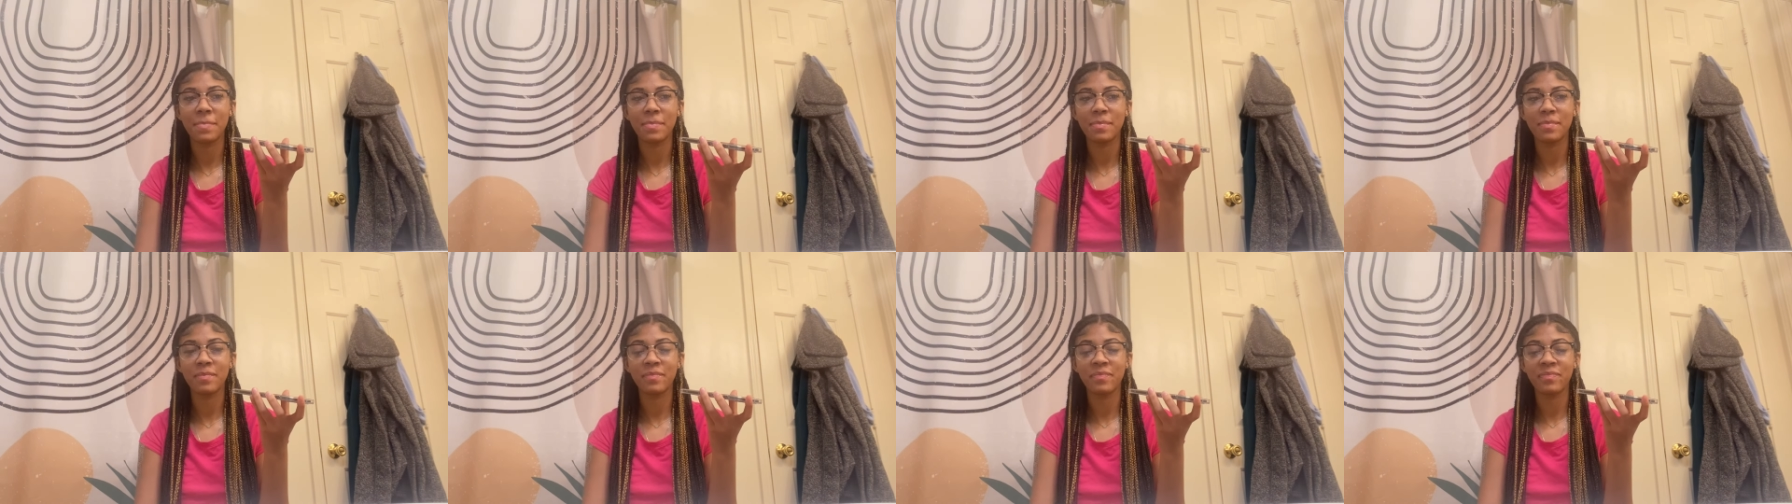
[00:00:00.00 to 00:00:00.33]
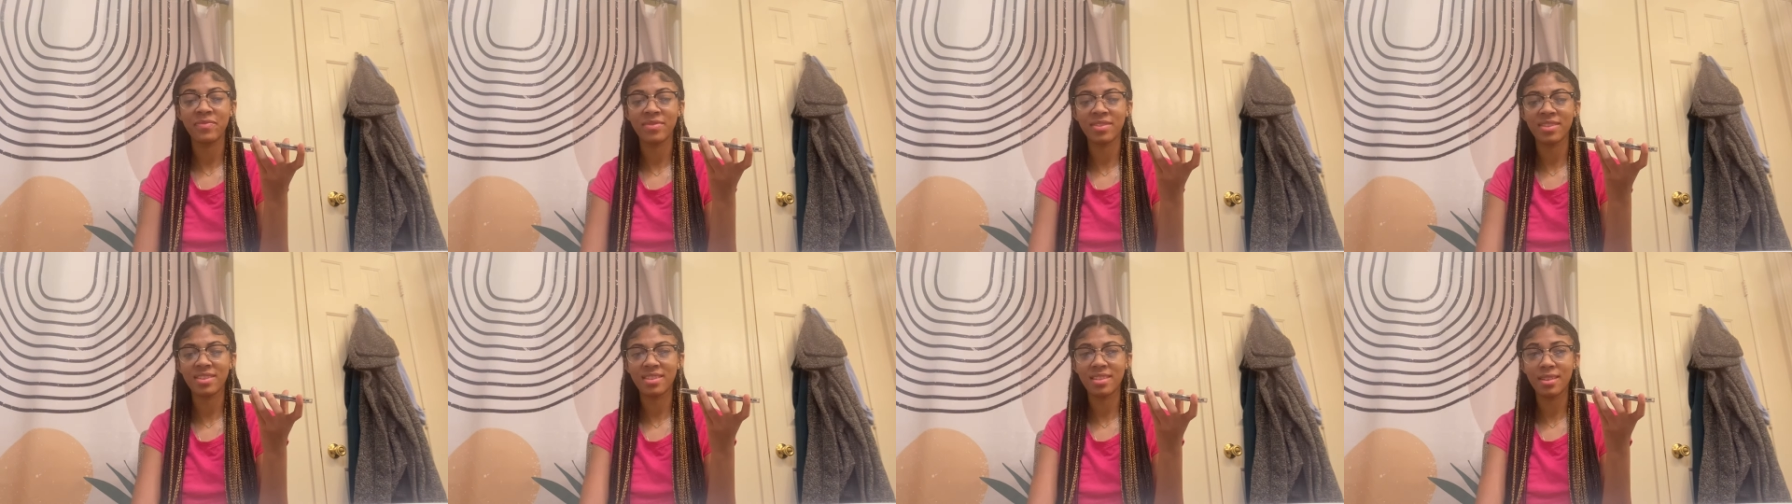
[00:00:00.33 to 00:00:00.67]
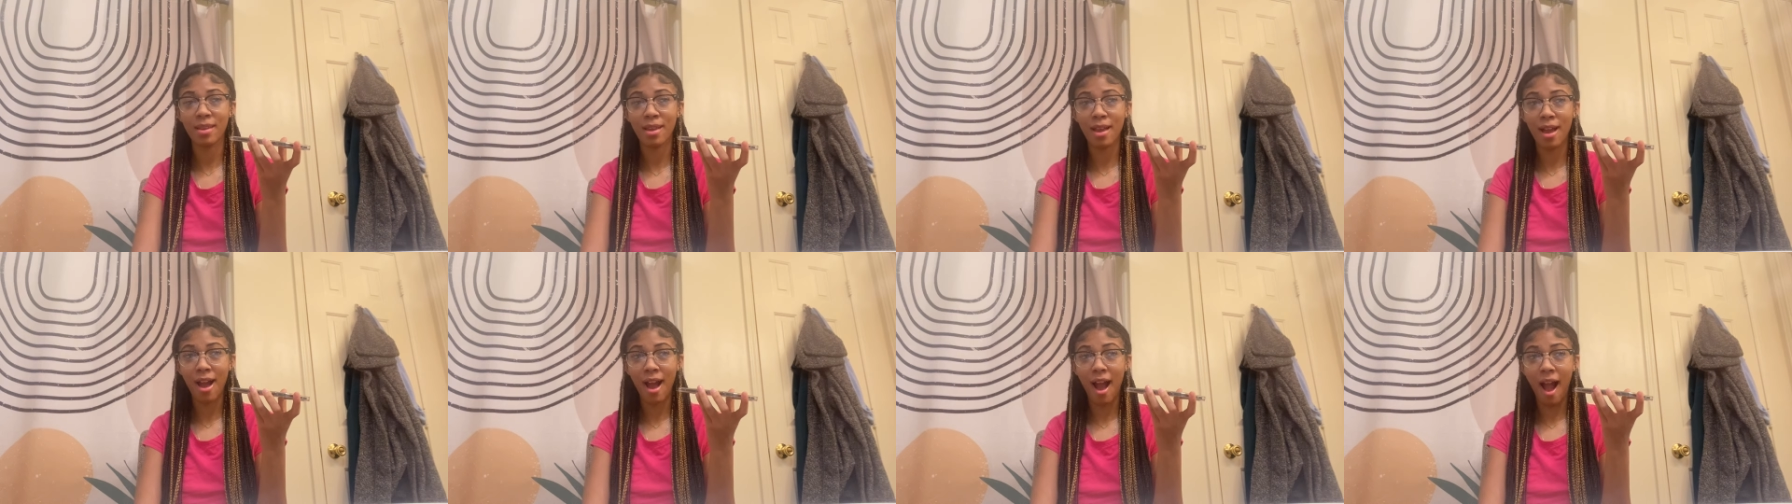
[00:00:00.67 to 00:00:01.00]
You the one that's
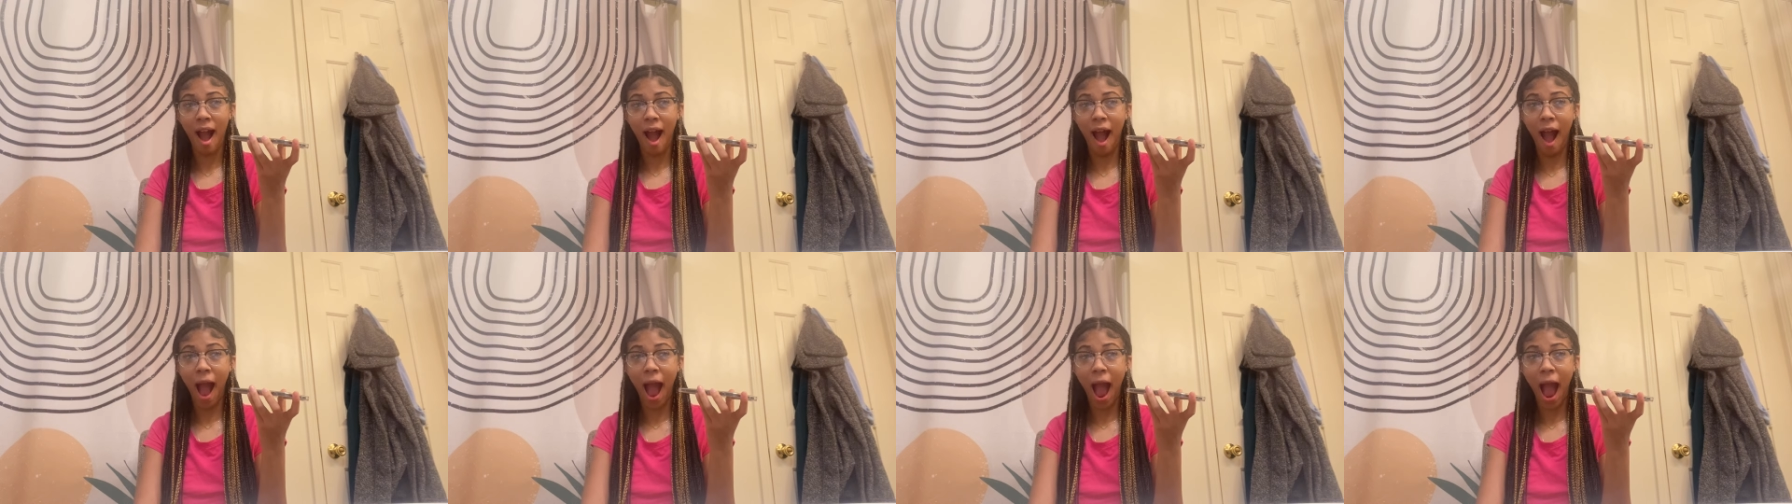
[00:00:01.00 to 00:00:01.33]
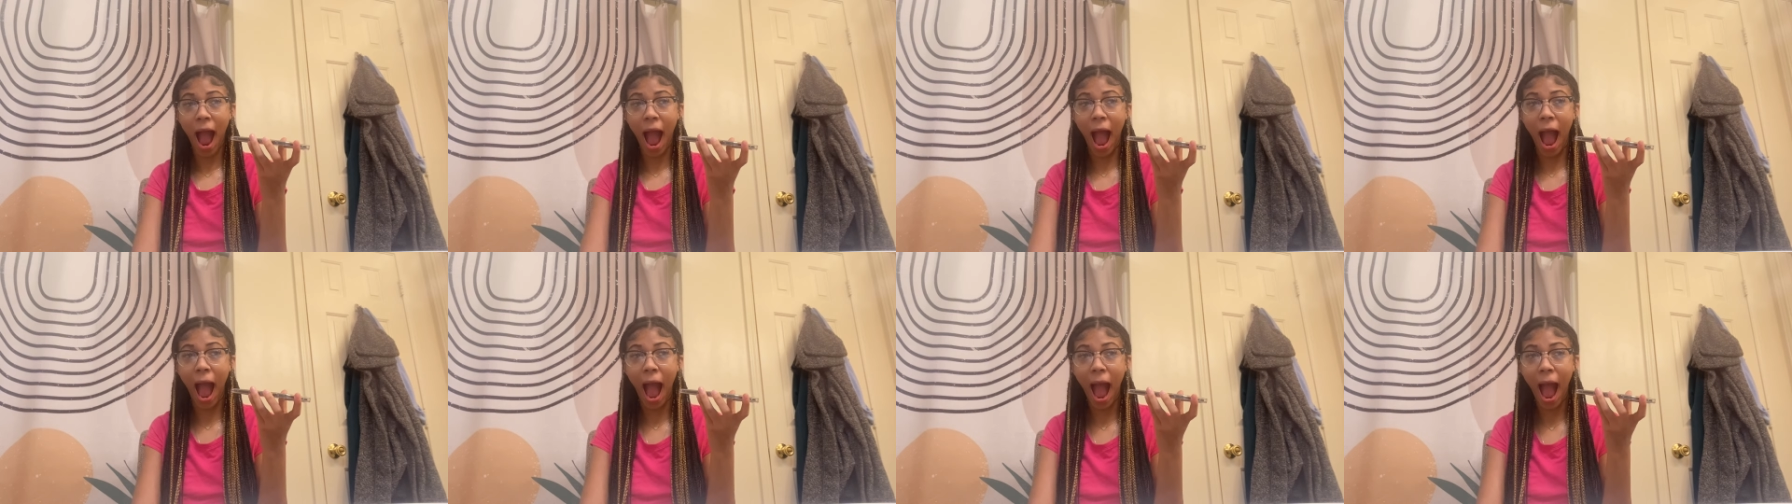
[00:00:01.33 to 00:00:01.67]
always checking his